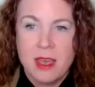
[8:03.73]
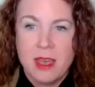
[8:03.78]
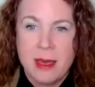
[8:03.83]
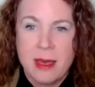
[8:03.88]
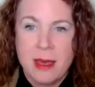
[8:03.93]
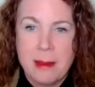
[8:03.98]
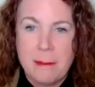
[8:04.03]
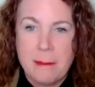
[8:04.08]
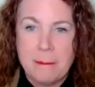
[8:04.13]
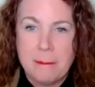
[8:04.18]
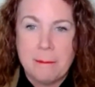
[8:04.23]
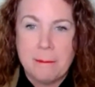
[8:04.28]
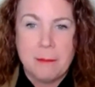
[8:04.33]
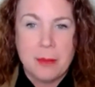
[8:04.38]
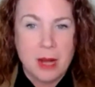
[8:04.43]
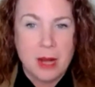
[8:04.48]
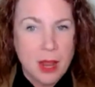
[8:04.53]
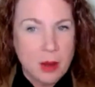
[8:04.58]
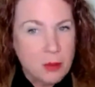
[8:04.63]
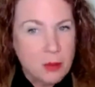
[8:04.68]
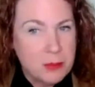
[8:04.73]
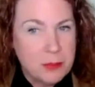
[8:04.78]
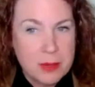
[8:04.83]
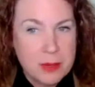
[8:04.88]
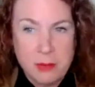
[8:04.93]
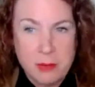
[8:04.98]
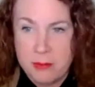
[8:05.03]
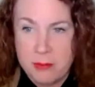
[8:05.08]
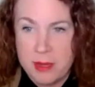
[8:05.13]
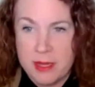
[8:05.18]
But I would
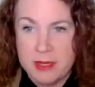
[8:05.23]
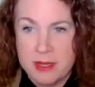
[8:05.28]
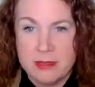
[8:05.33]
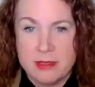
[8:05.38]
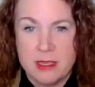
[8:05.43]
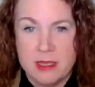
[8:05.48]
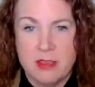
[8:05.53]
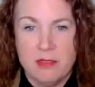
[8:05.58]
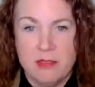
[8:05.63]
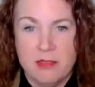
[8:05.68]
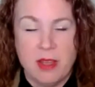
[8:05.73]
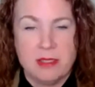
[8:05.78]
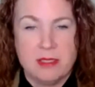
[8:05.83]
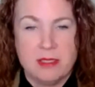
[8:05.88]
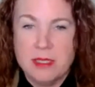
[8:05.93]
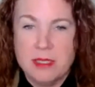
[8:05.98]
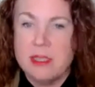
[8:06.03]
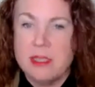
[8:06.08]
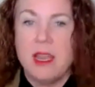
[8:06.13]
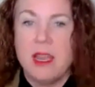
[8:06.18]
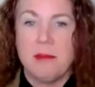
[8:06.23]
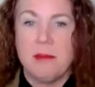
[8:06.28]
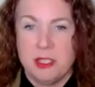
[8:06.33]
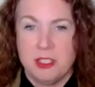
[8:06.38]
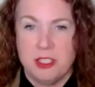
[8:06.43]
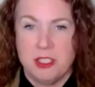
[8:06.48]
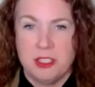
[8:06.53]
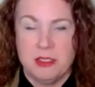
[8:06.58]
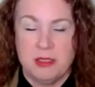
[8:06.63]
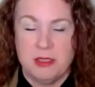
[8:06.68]
be remiss if I did not
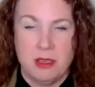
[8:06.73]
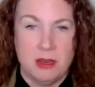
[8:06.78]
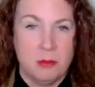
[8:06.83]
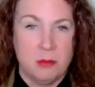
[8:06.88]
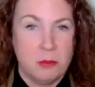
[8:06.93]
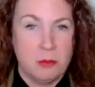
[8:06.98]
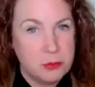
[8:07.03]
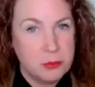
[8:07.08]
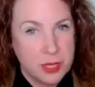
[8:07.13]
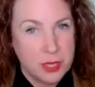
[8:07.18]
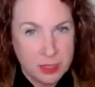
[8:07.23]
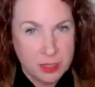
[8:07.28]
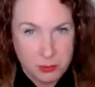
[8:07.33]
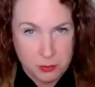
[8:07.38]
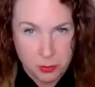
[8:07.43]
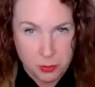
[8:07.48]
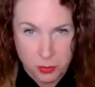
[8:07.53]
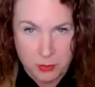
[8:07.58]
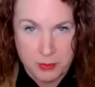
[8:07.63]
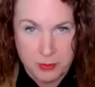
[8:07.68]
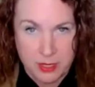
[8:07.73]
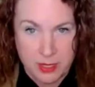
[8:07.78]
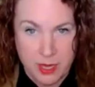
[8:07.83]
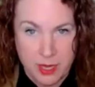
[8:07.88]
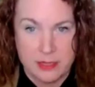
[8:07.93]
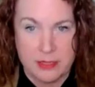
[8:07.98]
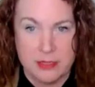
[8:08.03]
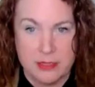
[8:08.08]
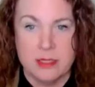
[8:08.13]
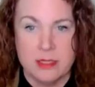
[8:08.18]
mention that in employment
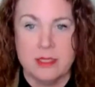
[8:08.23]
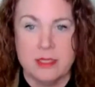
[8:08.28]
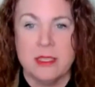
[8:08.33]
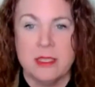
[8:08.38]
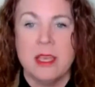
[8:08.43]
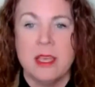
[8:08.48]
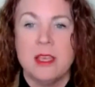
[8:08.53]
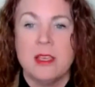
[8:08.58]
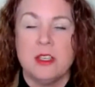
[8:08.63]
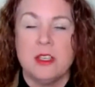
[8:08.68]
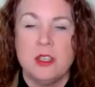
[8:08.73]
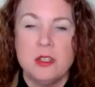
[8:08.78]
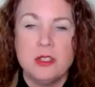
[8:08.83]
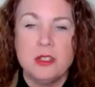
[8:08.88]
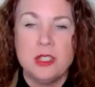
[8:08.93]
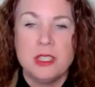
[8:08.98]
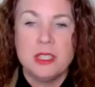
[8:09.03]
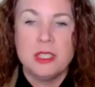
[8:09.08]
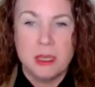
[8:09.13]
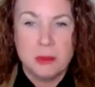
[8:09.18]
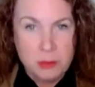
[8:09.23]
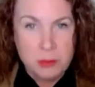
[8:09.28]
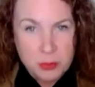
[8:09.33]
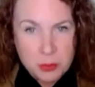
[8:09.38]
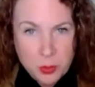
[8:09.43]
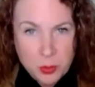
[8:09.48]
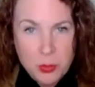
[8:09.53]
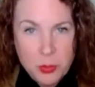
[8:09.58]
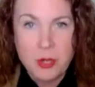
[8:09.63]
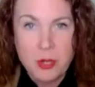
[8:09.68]
cases, usually the
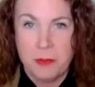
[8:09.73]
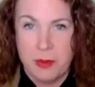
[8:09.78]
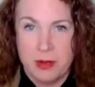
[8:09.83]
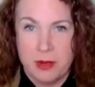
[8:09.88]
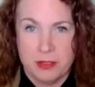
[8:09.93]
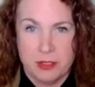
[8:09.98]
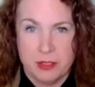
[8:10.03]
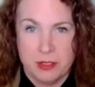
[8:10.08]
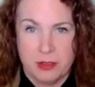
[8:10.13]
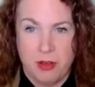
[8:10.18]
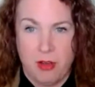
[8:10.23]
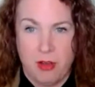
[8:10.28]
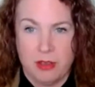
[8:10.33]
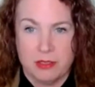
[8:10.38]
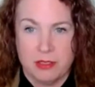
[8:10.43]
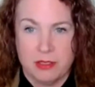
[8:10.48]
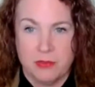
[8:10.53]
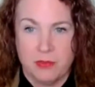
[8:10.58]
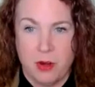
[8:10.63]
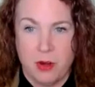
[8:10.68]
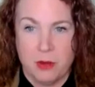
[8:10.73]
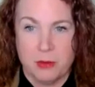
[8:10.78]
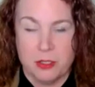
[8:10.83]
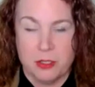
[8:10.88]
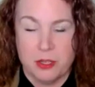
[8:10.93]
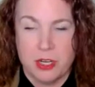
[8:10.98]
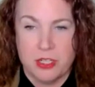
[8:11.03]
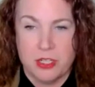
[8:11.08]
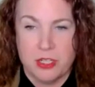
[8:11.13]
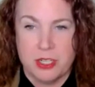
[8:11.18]
employer bears the cost of
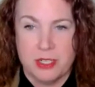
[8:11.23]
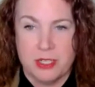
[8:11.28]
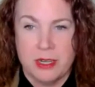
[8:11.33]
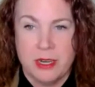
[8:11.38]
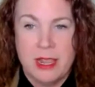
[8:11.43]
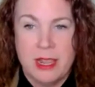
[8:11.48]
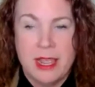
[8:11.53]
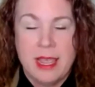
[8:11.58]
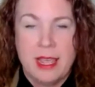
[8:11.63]
arbitration.